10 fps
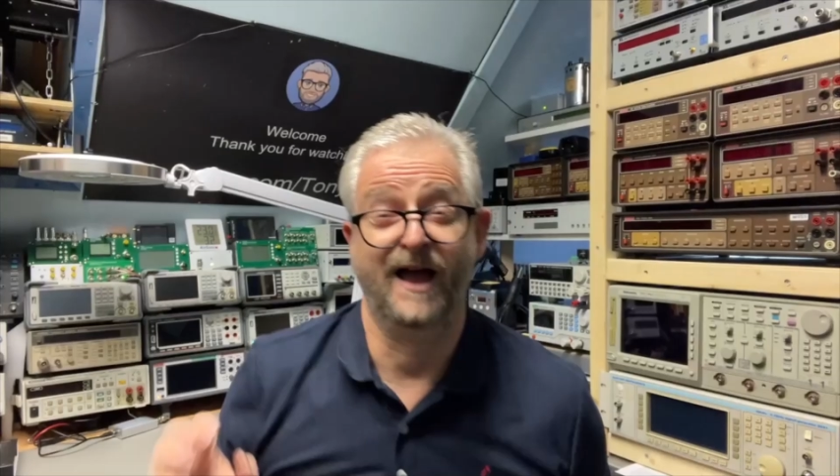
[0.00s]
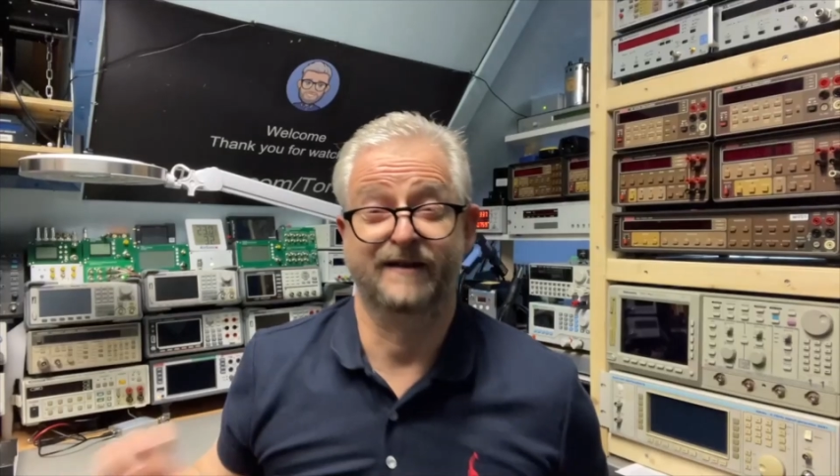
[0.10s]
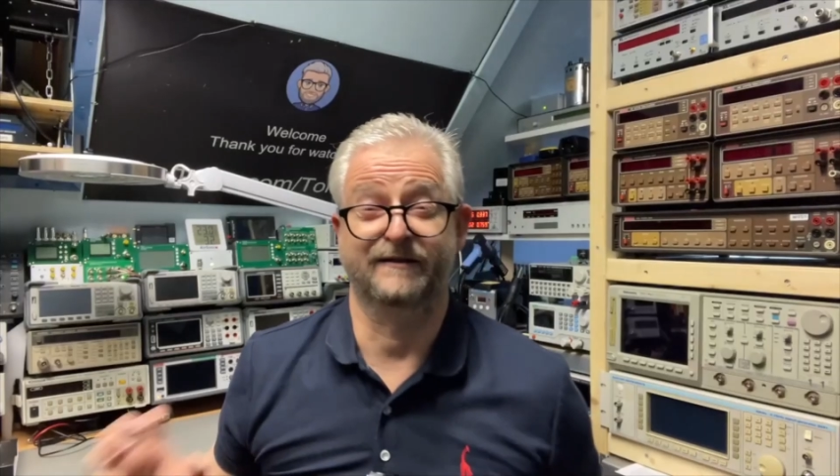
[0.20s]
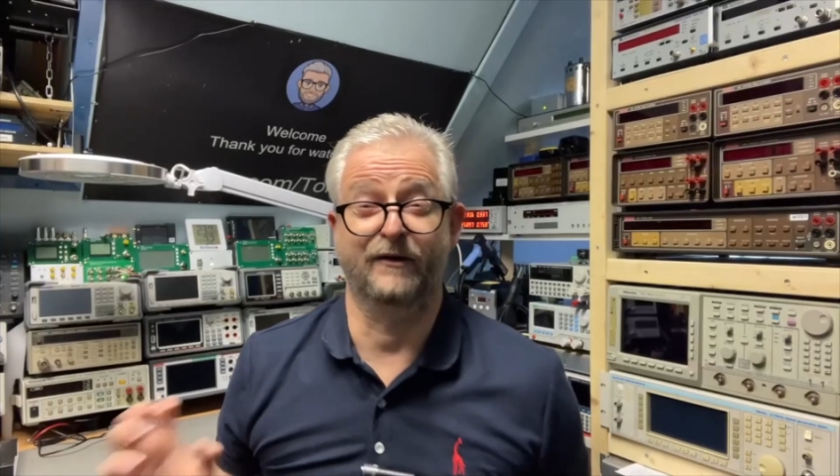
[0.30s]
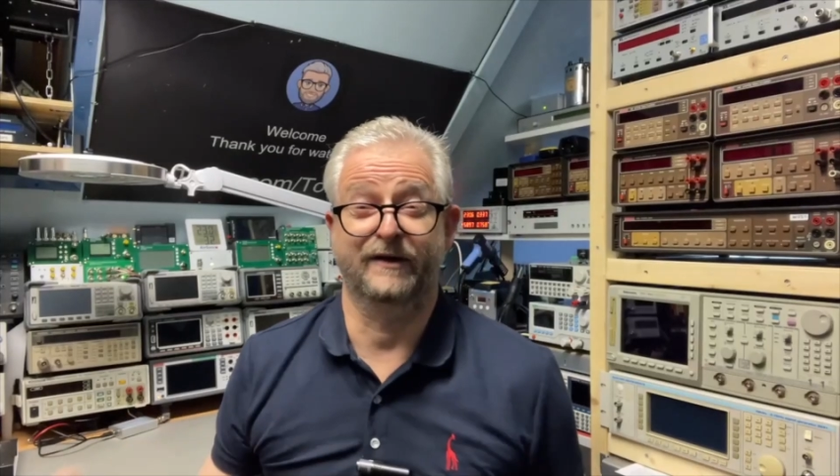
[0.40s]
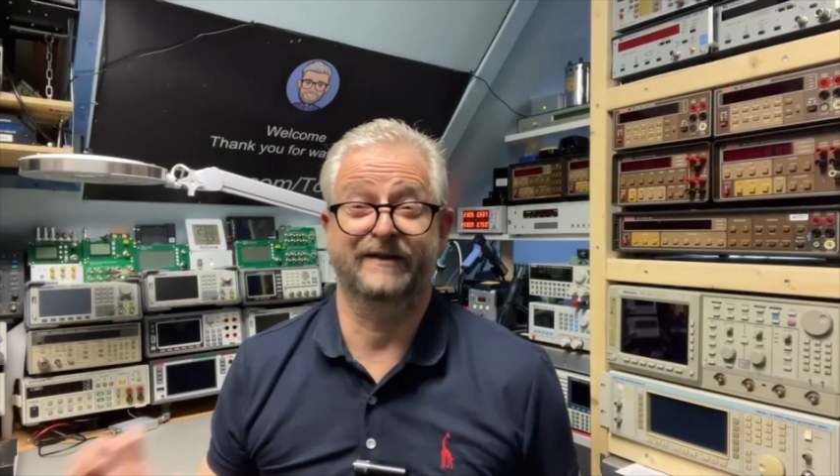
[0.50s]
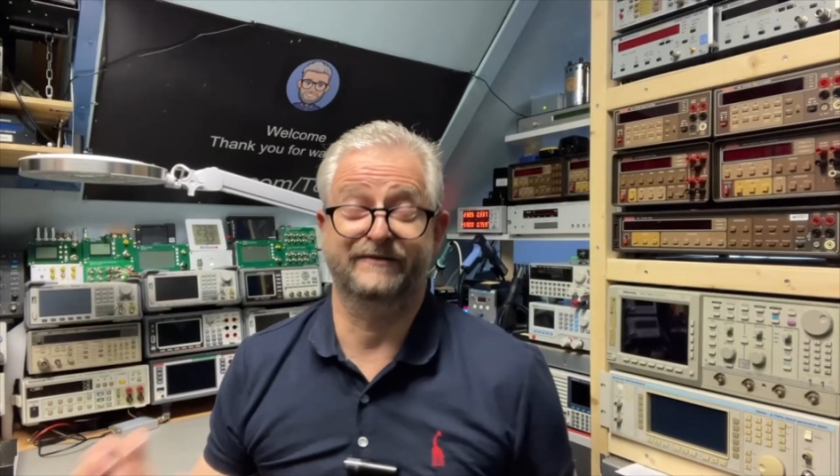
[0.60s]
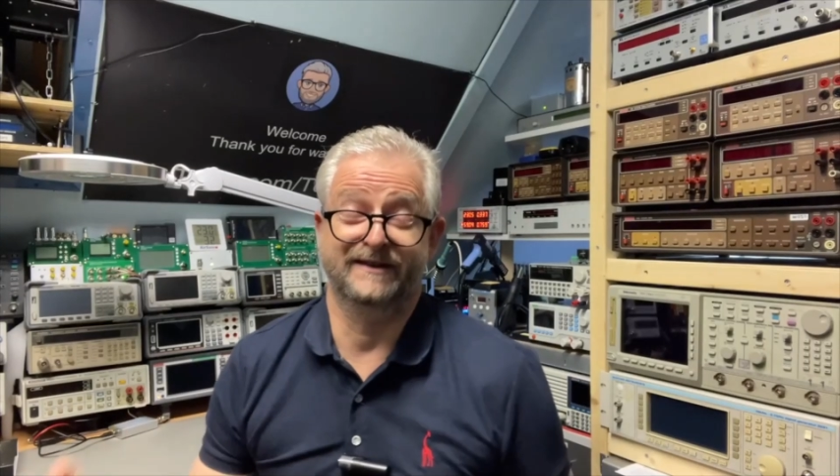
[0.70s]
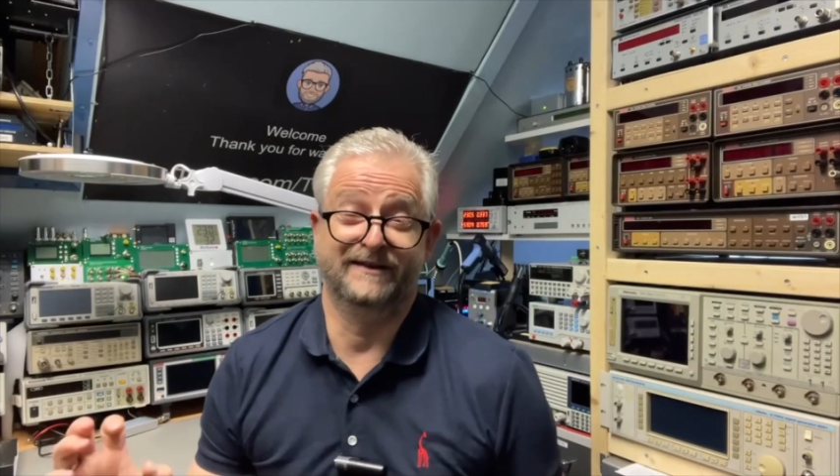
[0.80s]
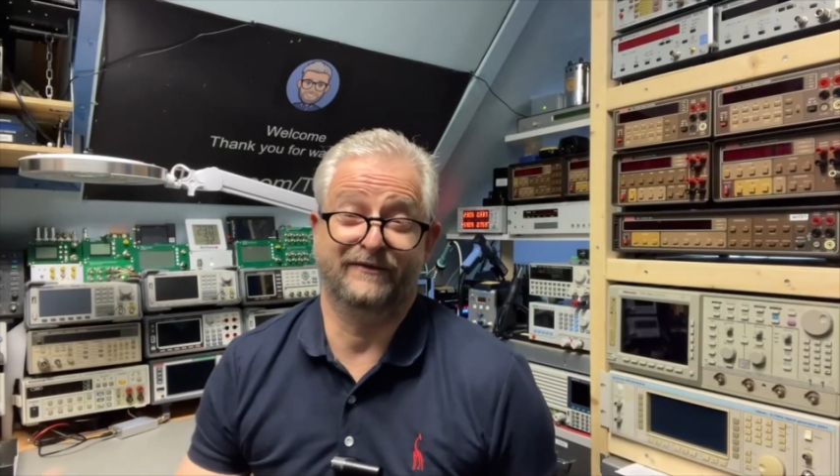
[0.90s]
So
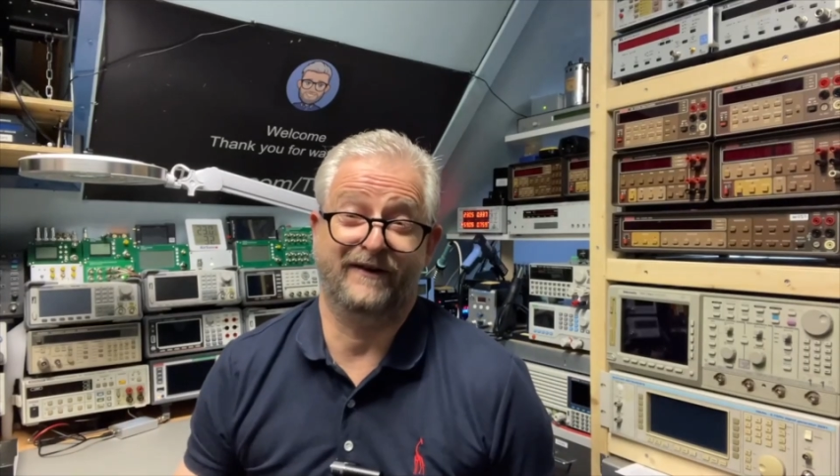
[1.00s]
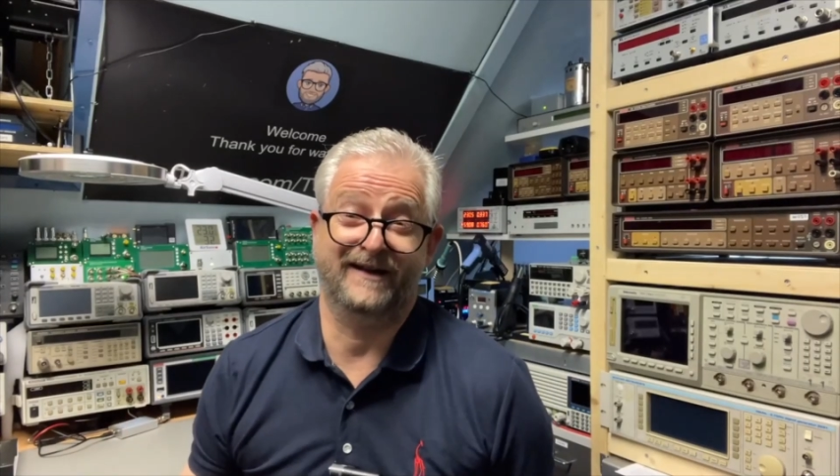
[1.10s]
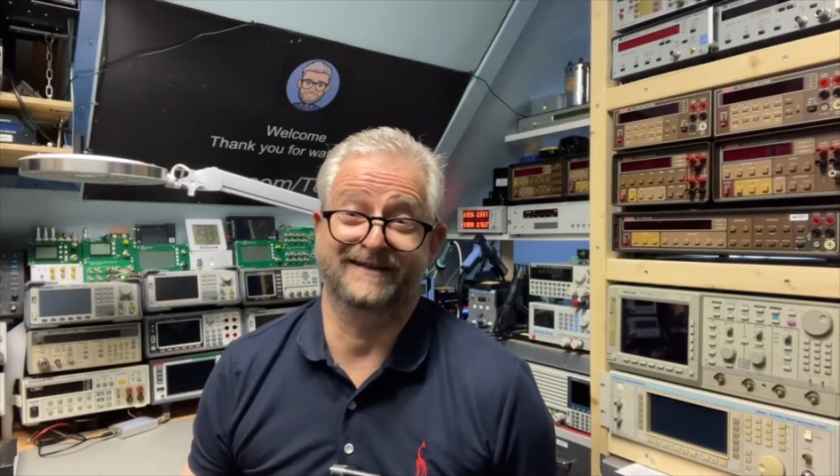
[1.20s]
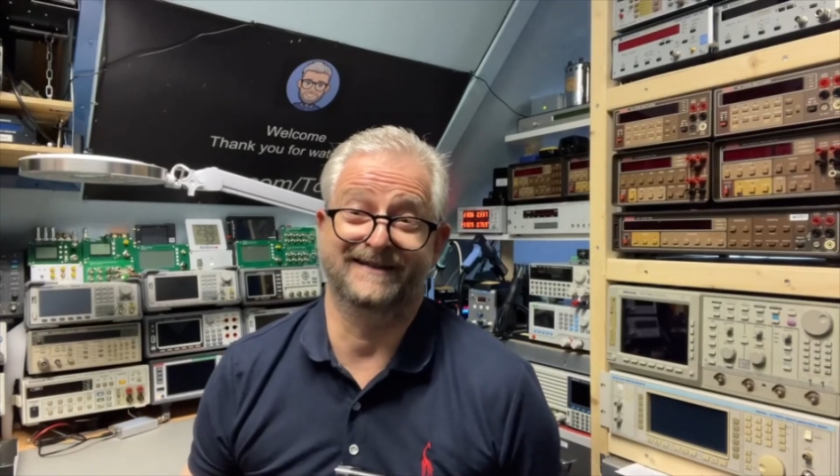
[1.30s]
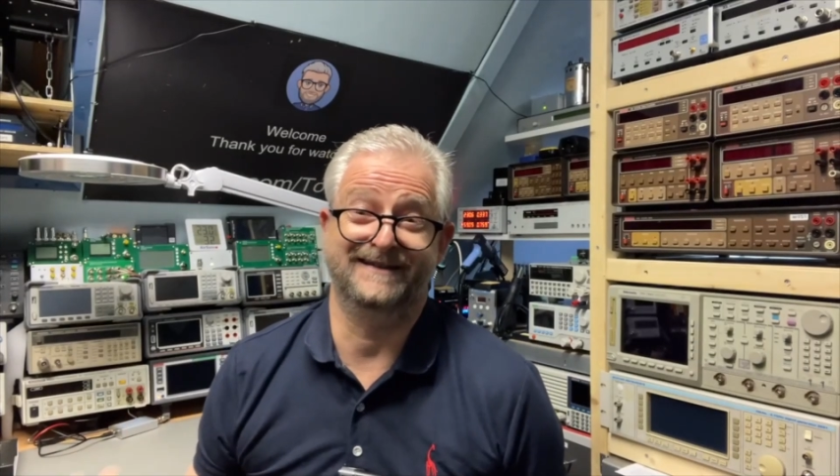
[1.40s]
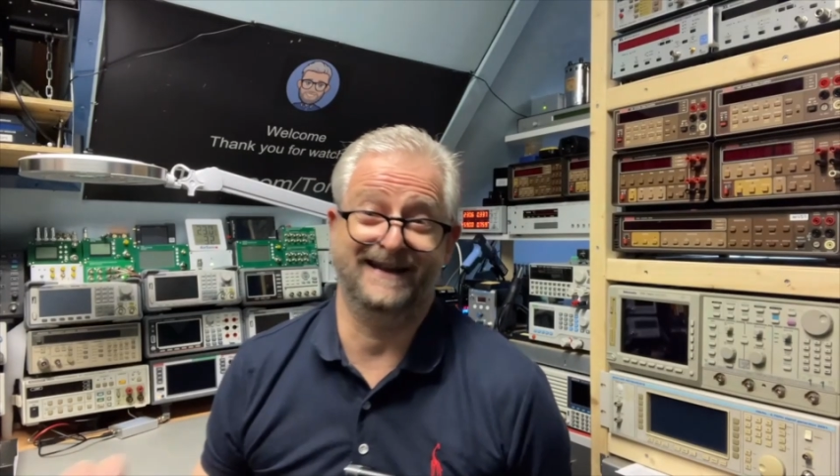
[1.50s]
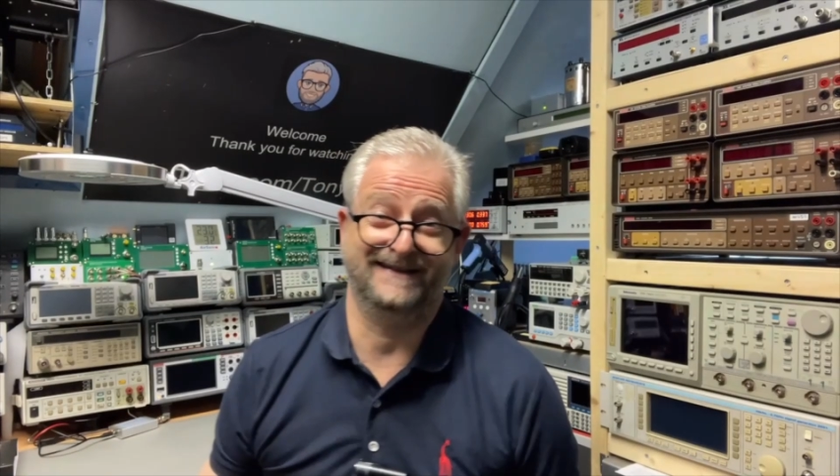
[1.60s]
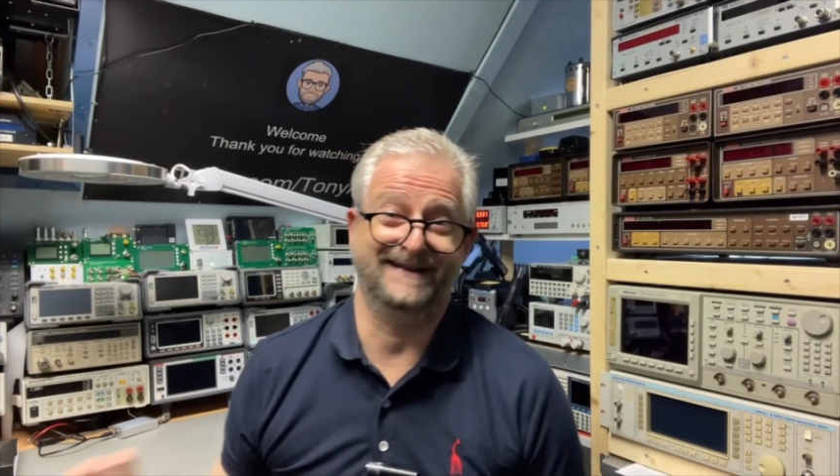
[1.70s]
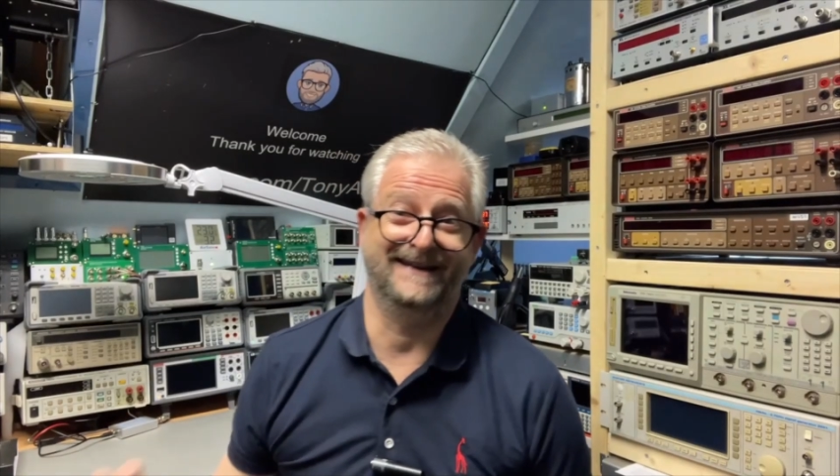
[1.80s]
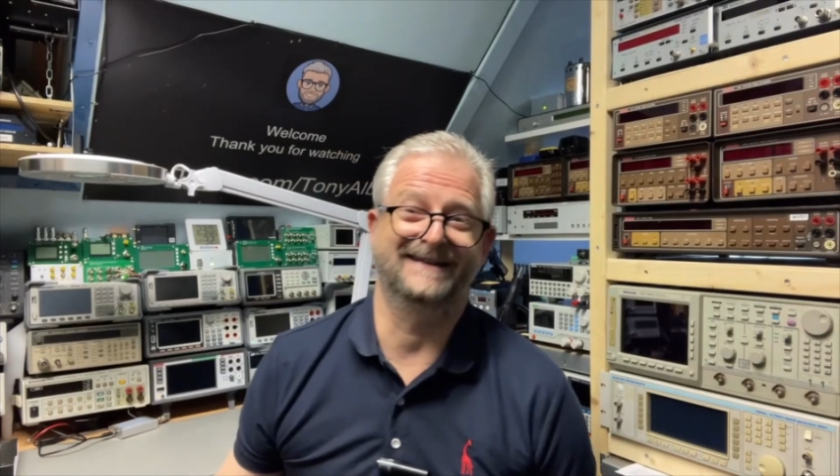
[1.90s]
if the device is
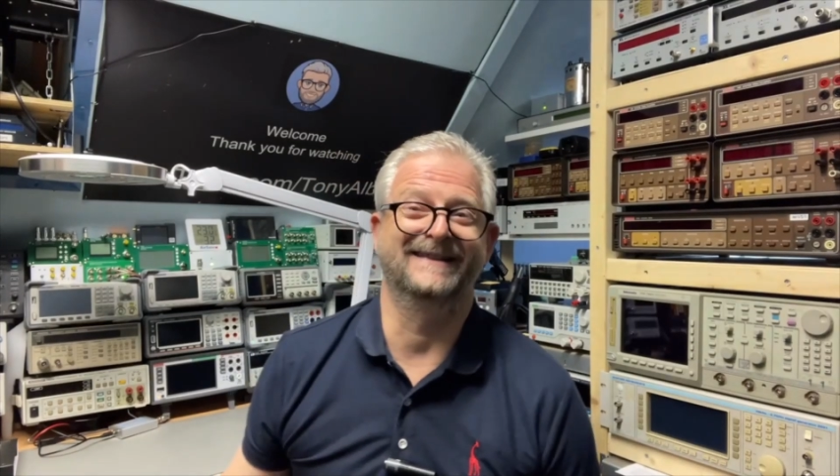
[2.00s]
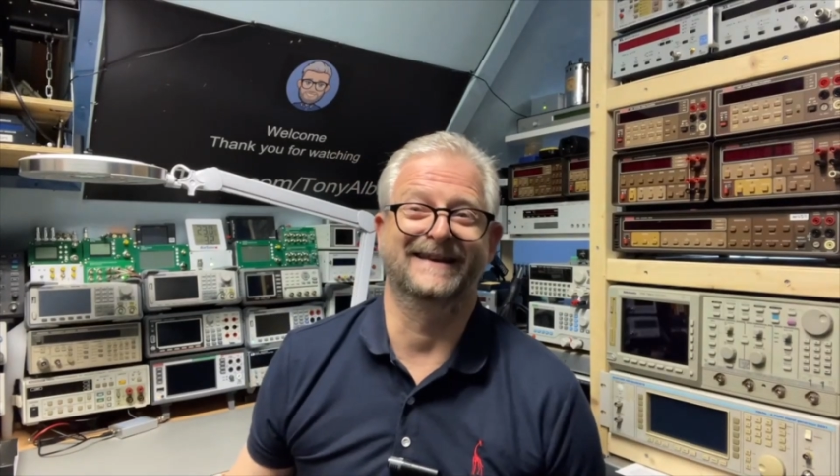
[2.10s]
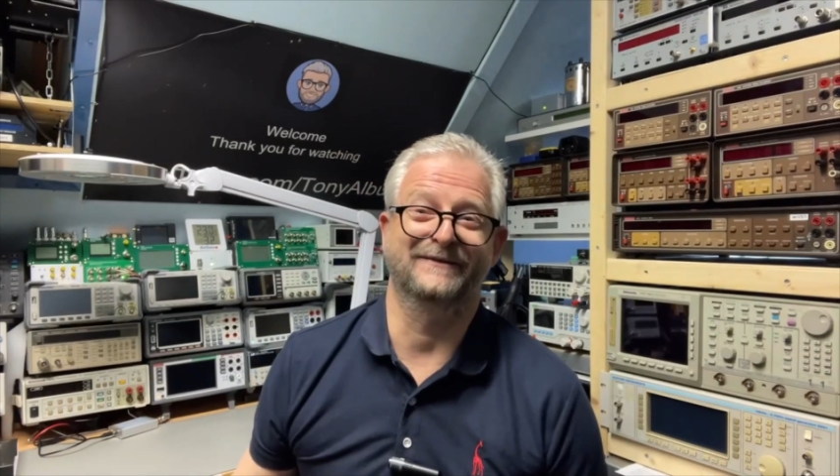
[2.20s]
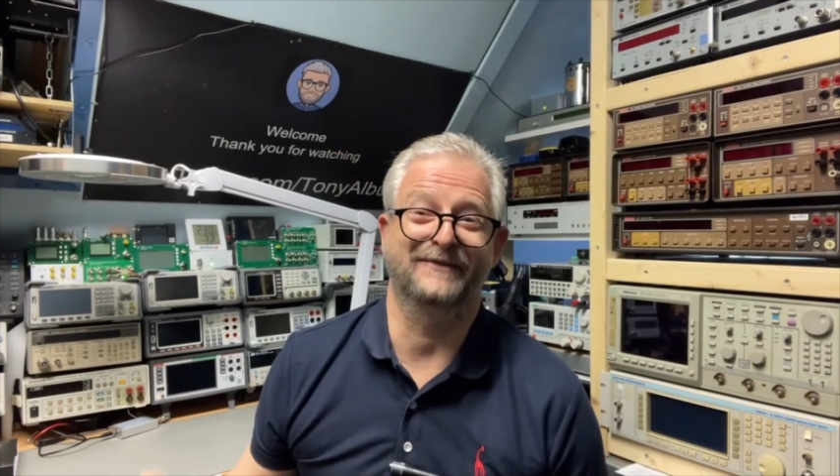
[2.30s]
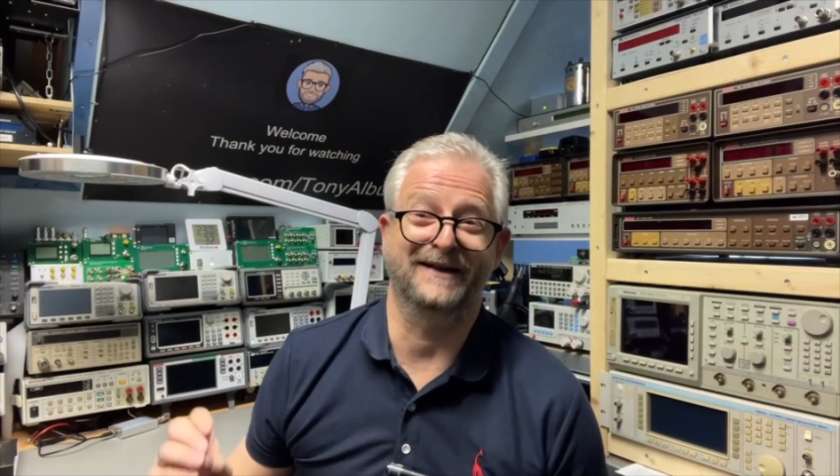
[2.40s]
that sensitive,